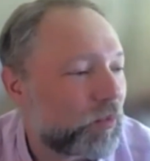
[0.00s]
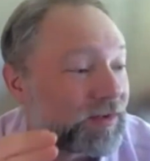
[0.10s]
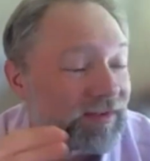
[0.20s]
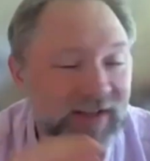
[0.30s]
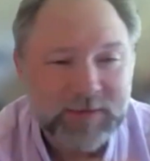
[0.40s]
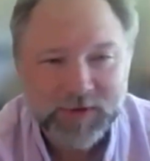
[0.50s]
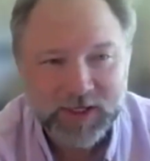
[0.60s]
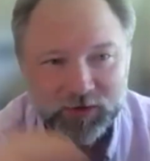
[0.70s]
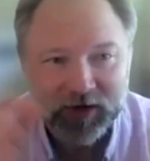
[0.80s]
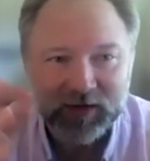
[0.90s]
sleep, you
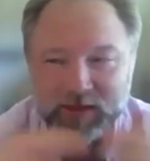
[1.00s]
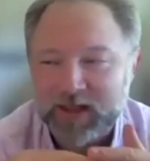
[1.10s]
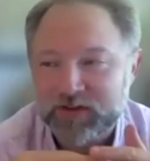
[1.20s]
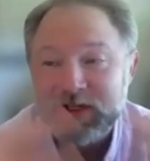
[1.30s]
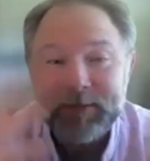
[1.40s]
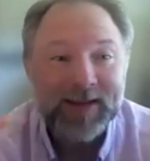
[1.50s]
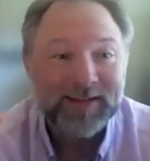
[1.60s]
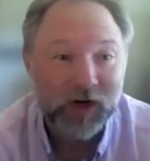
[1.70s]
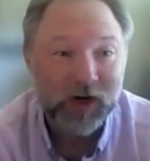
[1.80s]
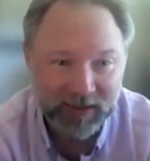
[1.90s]
know, there sleep has
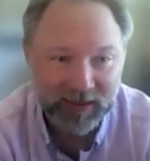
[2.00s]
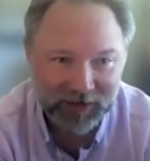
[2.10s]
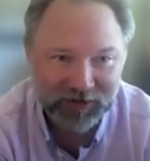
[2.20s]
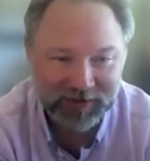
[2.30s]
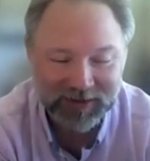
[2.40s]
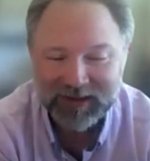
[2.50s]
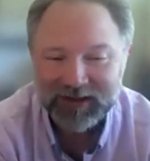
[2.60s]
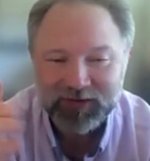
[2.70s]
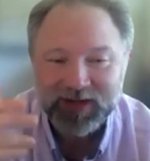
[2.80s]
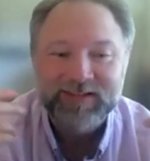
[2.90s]
an architecture, right? Yeah.